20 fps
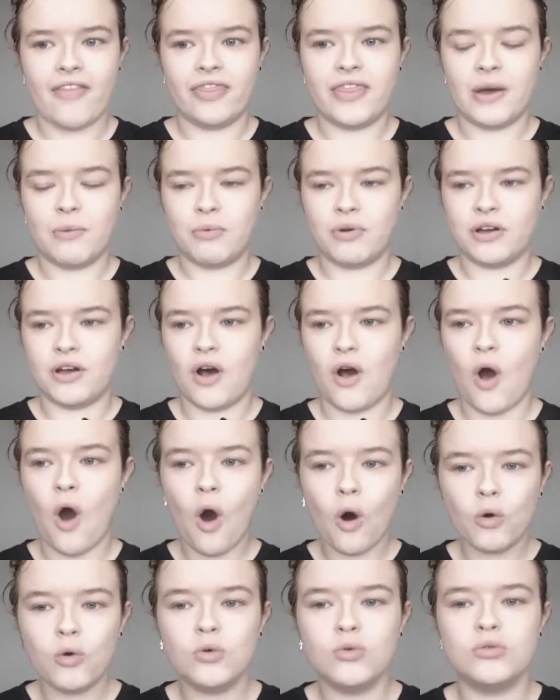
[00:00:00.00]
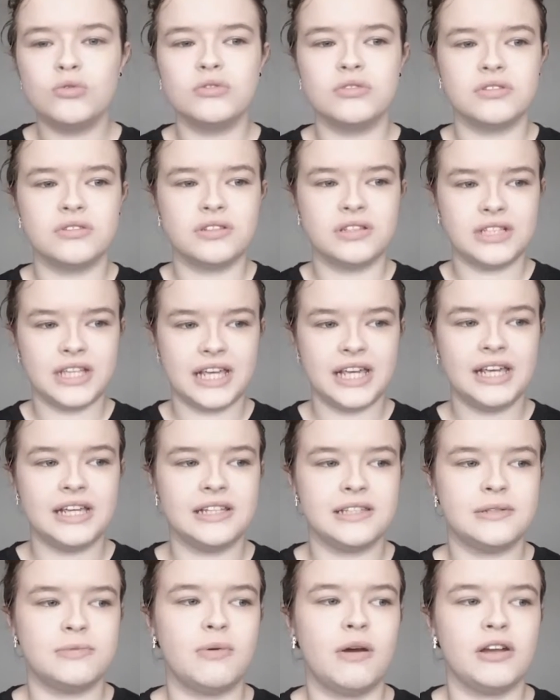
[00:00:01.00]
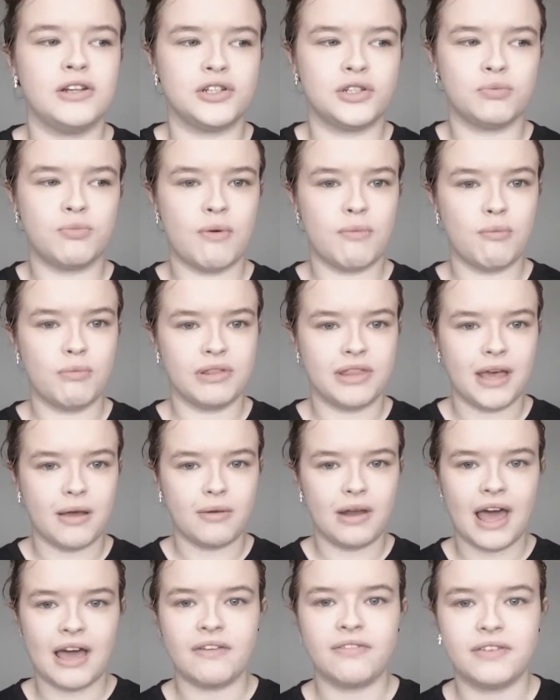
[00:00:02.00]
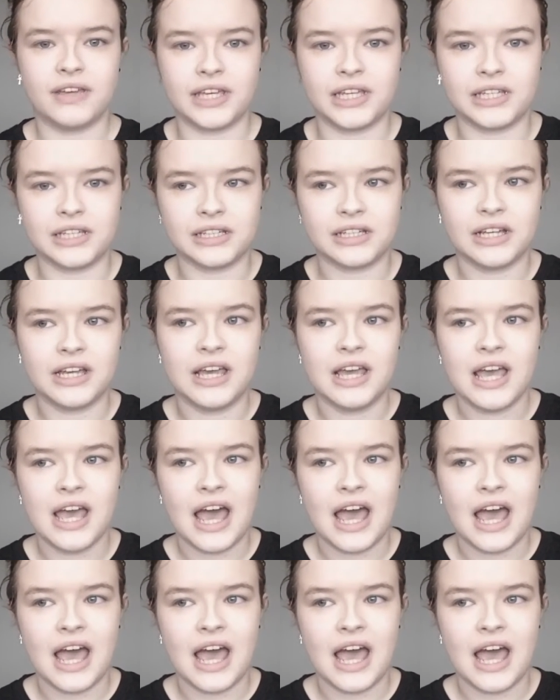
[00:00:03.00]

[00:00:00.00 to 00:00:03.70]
There were whole scenes where I just went without laughing,